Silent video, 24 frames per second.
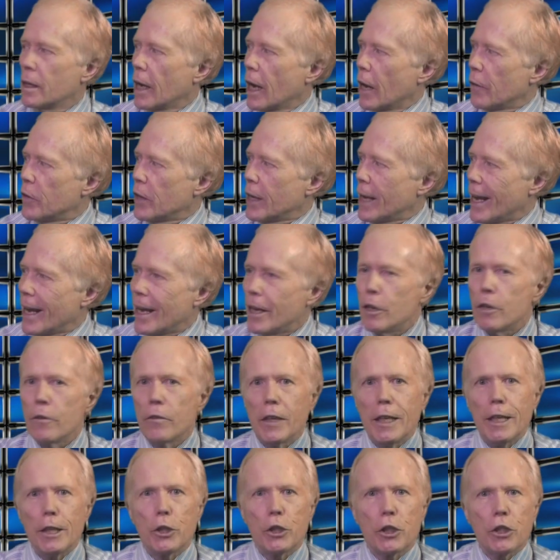At the end
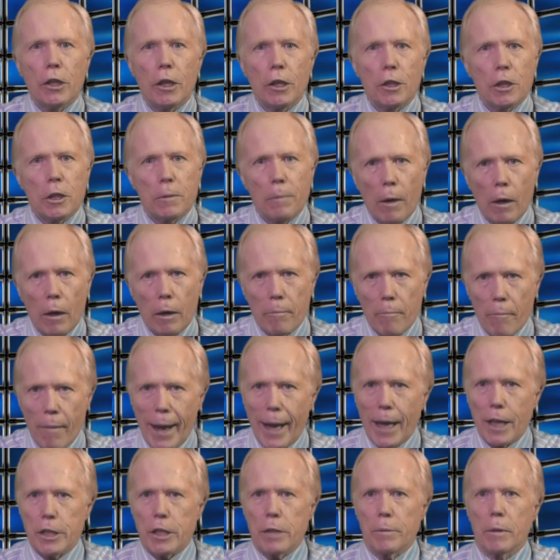of each sunspot
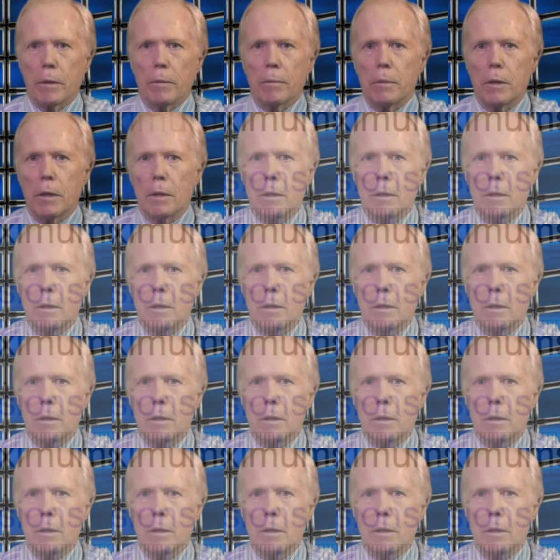maximum,